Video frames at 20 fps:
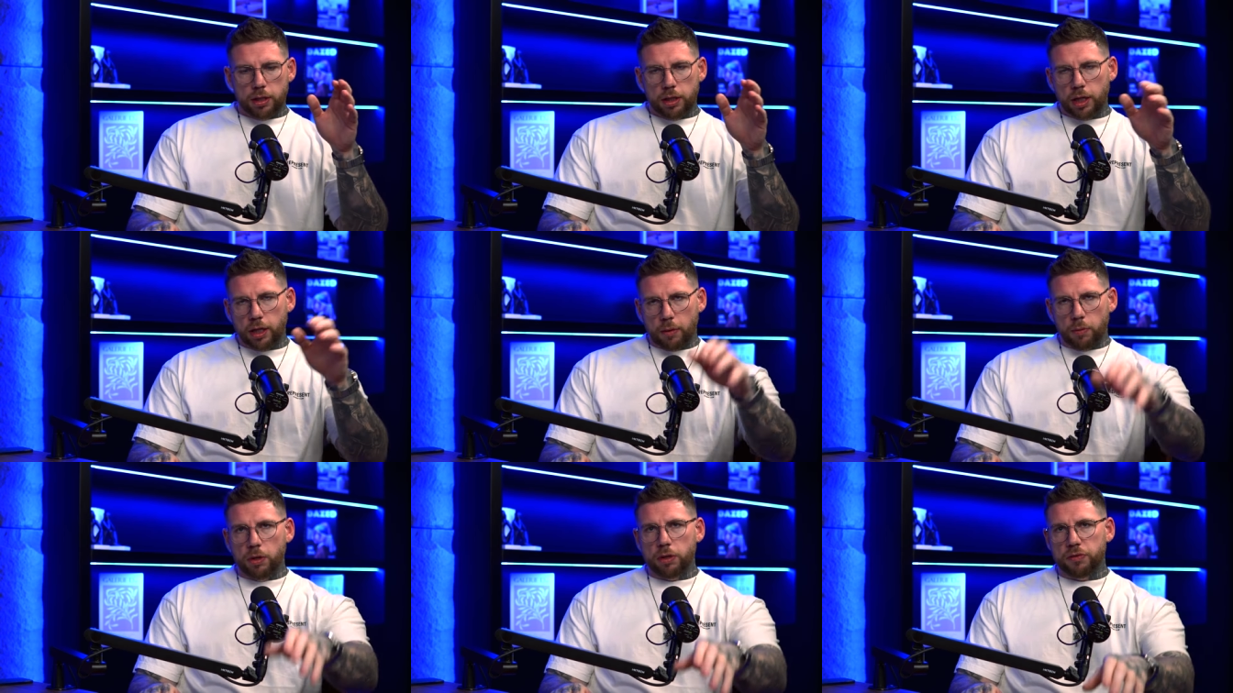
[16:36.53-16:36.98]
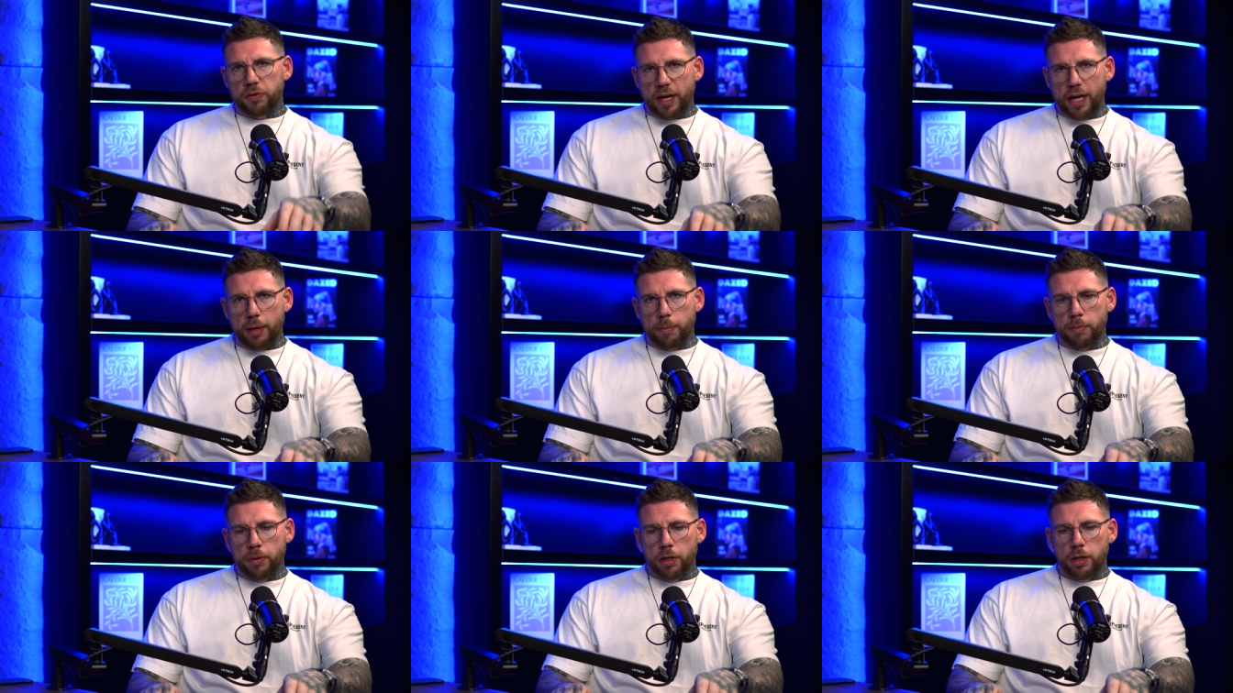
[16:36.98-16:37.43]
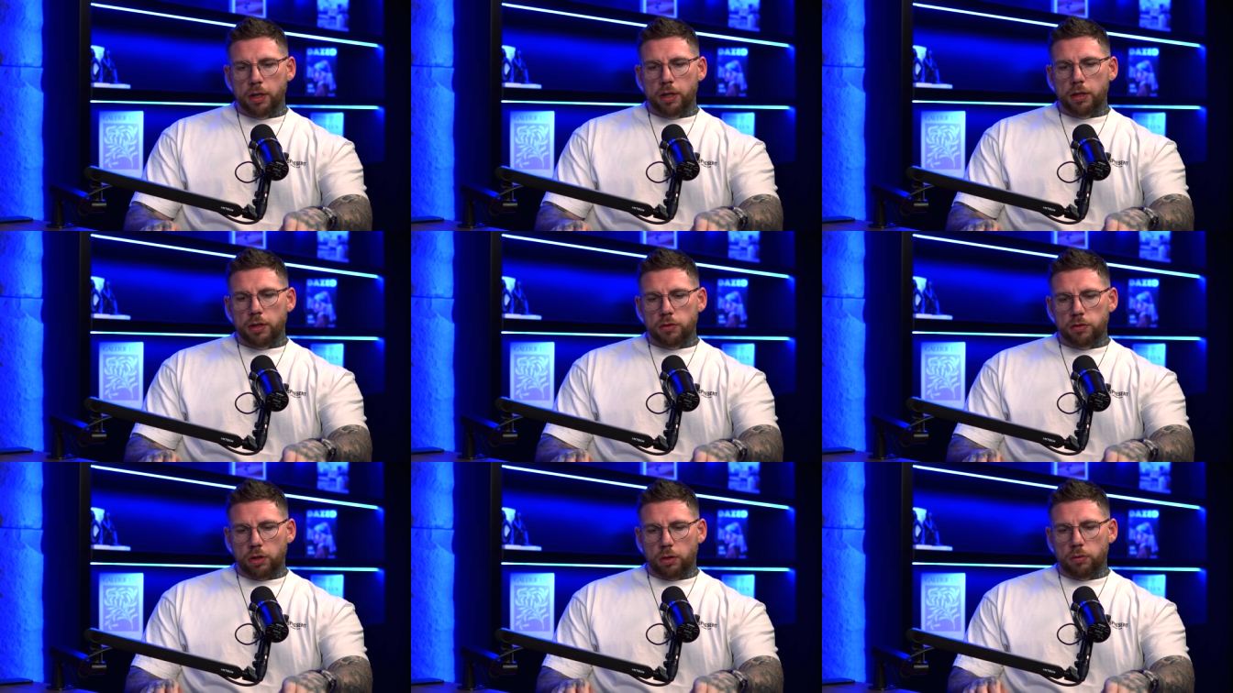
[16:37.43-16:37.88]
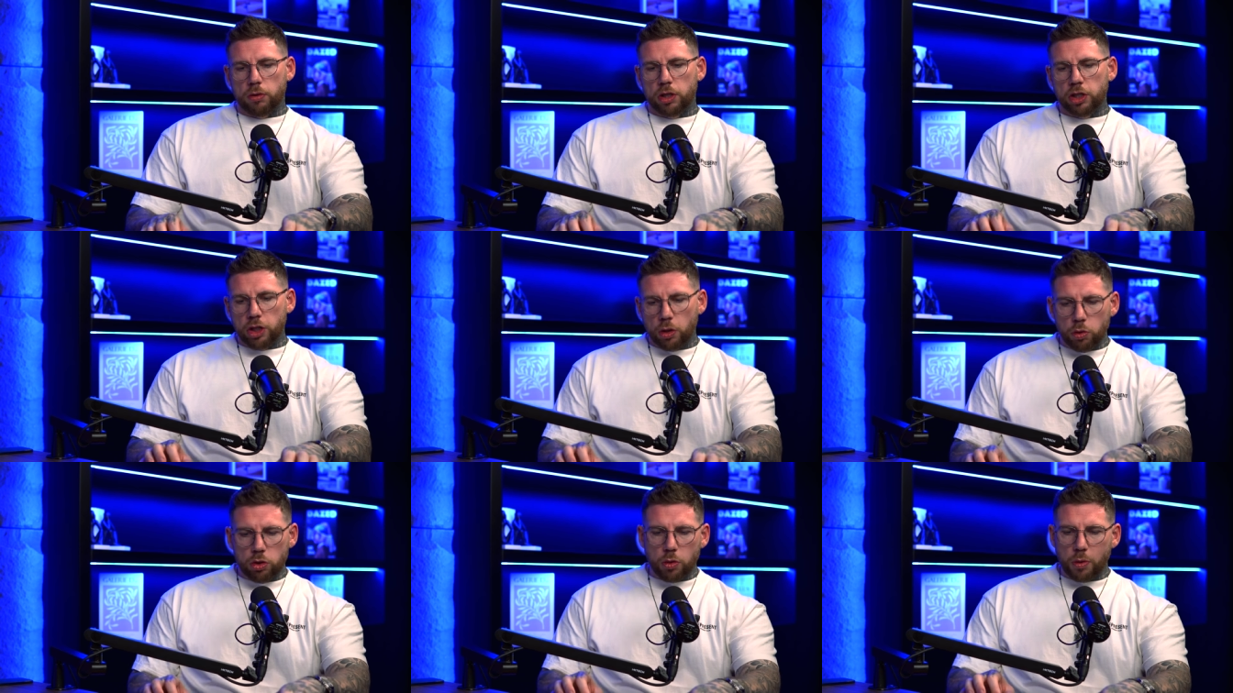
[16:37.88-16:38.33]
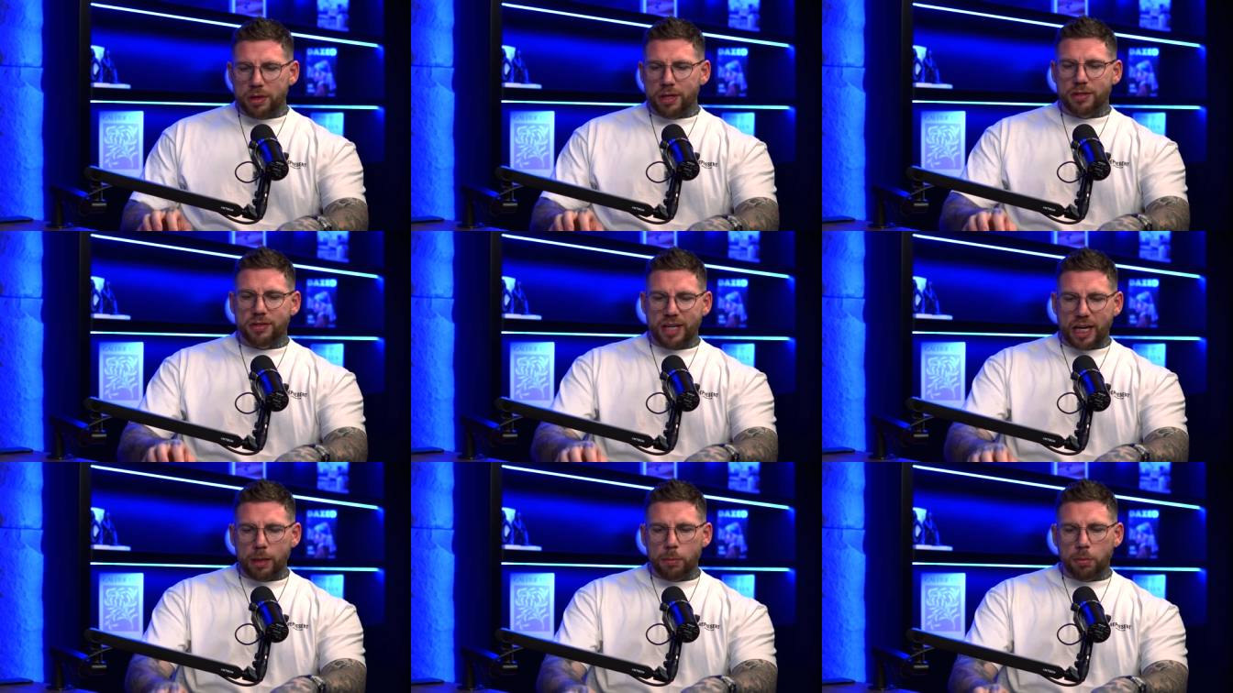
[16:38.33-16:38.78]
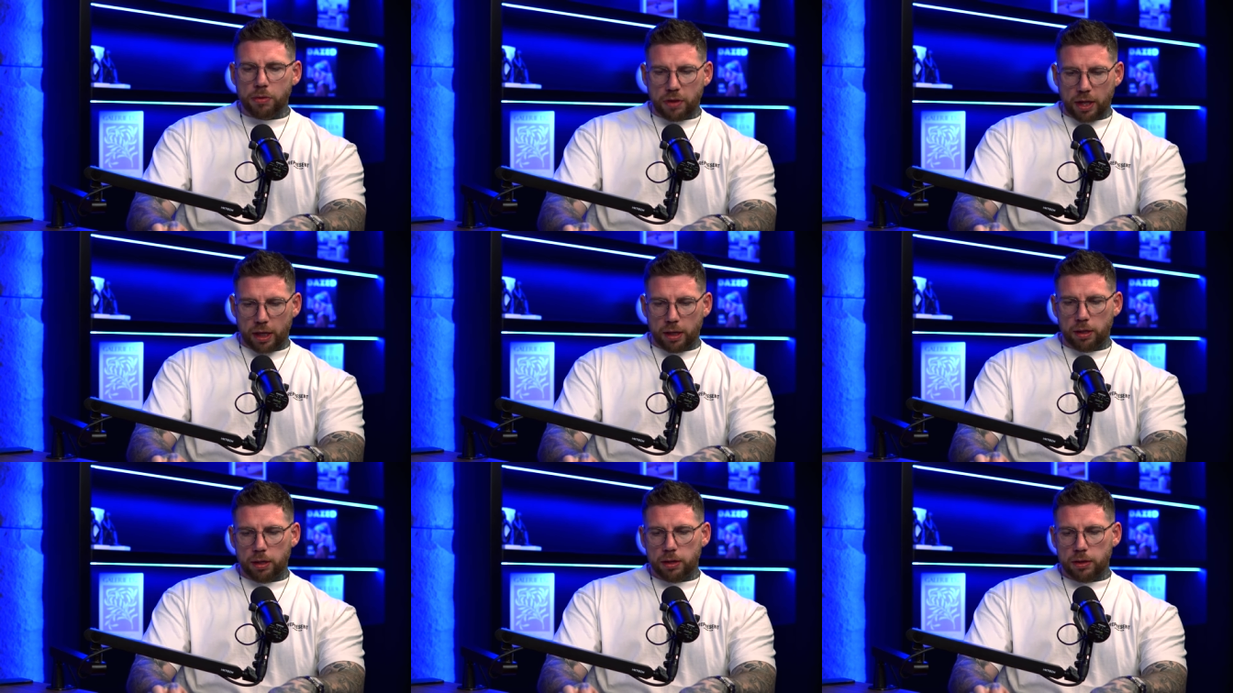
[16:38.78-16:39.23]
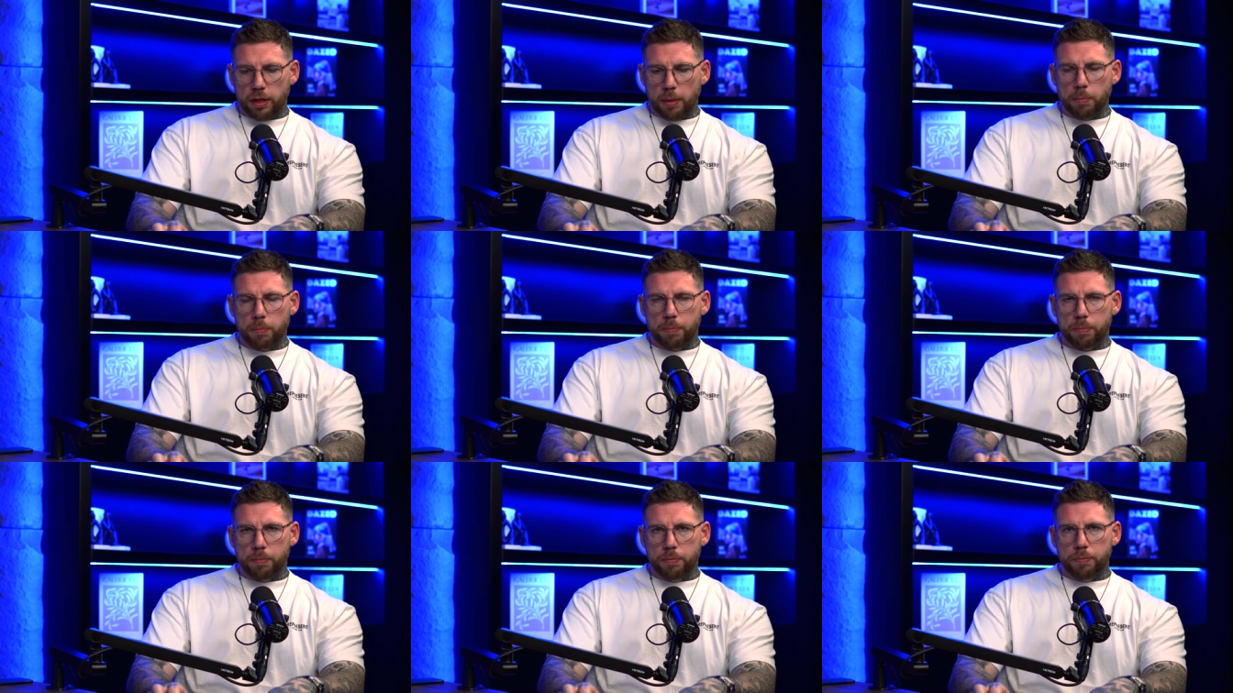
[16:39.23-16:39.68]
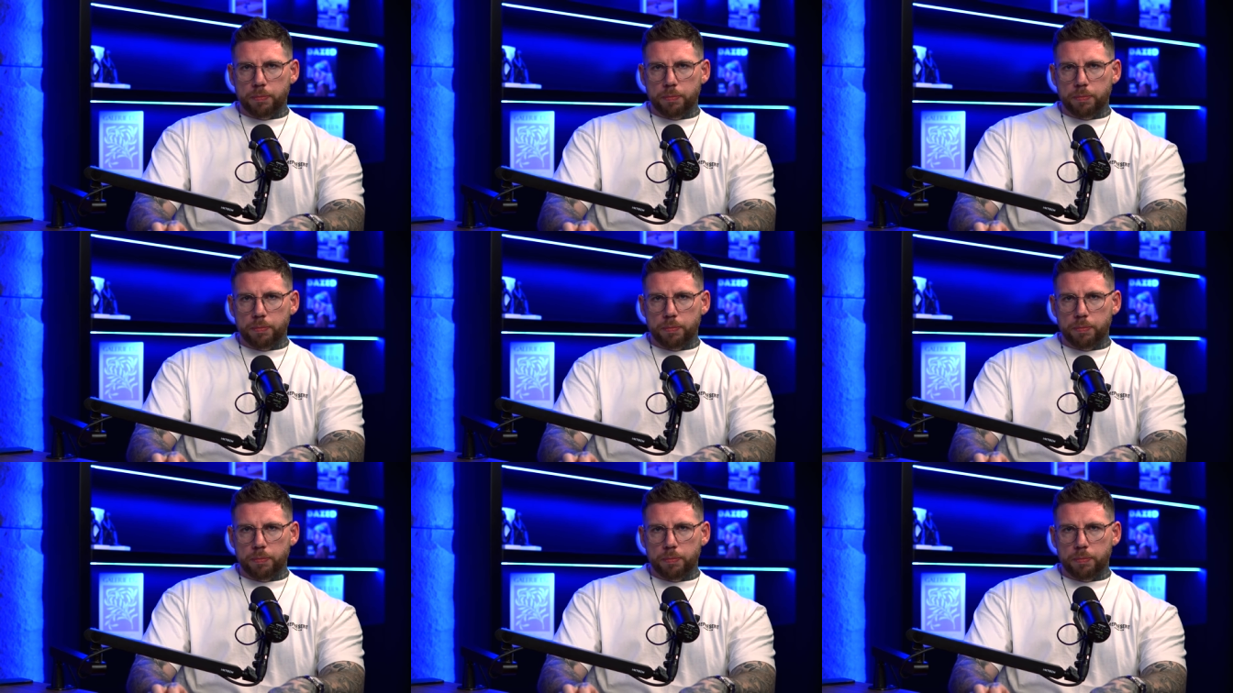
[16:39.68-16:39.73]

Yeah, that works for him. So you doing the same thing, then